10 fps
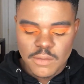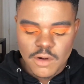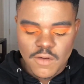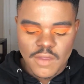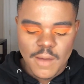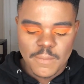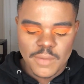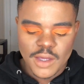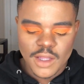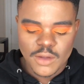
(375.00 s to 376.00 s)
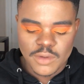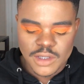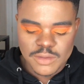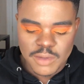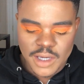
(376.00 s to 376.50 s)
more of that P.
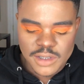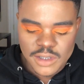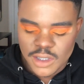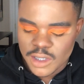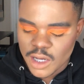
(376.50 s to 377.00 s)
Louise base in